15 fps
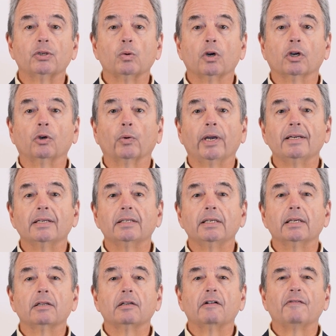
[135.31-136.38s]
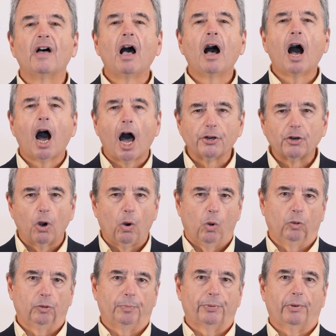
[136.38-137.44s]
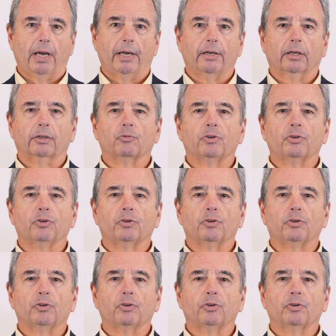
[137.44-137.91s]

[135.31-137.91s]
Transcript: to a great deal of on-hold product,